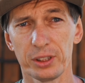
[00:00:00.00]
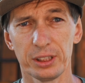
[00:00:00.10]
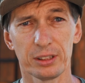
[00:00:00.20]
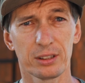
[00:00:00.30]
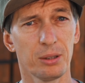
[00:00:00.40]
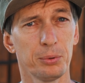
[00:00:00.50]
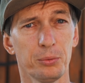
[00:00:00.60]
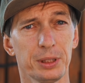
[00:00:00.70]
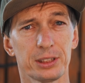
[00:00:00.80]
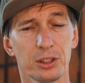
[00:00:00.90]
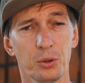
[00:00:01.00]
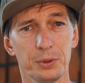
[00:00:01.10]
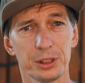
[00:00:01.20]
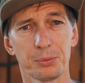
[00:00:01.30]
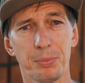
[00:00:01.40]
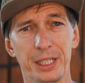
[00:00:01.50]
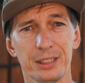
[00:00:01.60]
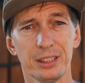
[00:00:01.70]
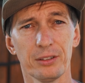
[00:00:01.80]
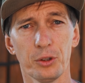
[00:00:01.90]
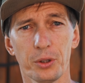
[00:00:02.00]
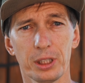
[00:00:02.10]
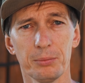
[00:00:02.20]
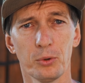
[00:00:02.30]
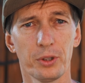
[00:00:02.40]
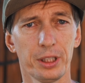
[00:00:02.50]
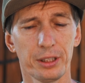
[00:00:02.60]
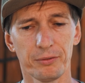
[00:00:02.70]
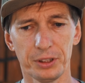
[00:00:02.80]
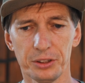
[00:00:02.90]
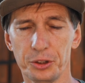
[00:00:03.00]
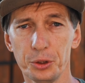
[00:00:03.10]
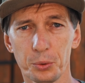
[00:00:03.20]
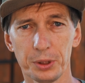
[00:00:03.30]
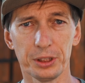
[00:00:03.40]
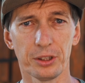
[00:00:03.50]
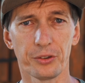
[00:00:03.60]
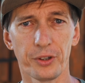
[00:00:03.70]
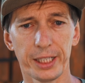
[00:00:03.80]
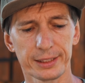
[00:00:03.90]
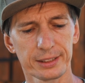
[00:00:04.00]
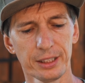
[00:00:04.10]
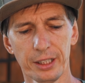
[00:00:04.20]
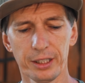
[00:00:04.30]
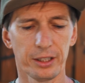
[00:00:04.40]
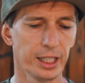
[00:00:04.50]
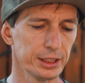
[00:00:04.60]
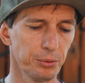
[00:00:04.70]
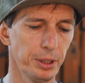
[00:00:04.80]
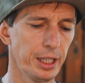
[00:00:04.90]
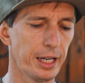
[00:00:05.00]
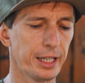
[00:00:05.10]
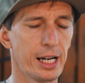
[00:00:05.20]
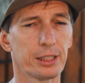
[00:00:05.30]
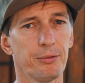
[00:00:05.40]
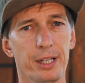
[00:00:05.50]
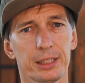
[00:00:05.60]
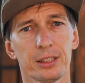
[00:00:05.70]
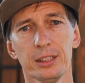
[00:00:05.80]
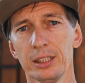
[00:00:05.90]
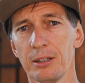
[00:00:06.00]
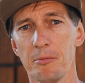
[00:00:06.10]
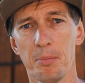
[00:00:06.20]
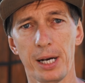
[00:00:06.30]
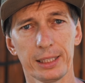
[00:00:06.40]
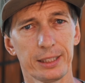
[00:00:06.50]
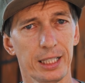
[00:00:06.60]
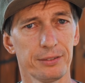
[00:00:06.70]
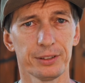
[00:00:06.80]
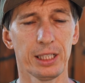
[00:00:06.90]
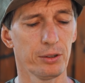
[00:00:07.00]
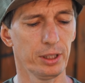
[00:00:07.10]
running a couple weeks ago in Spain in the early morning with dew in the grass. Right away I got wet, but half an hour